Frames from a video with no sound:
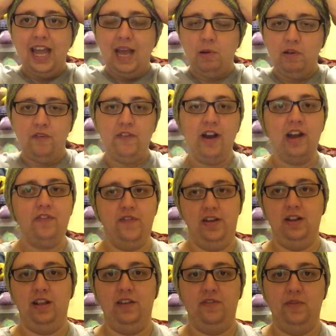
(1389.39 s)
It was very
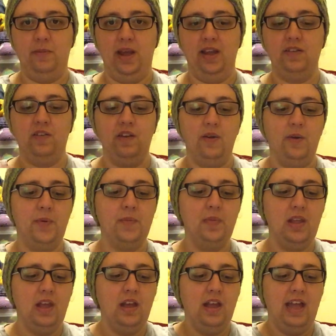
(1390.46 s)
fiddly for me. So
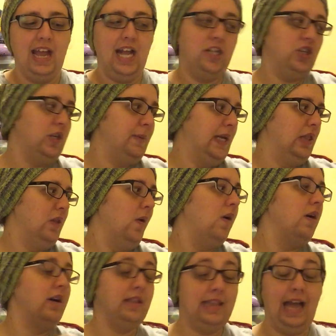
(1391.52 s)
it took me
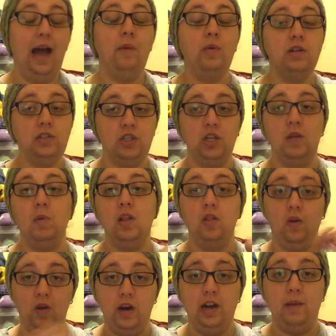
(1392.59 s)
long. That one took me
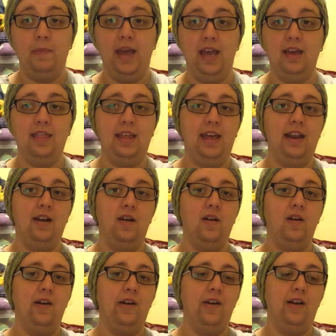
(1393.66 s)
longer to make than
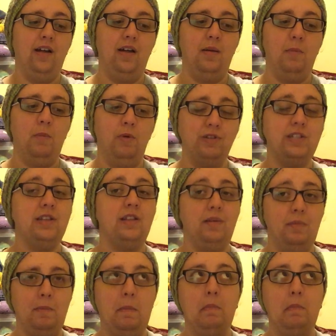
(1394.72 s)
most of the,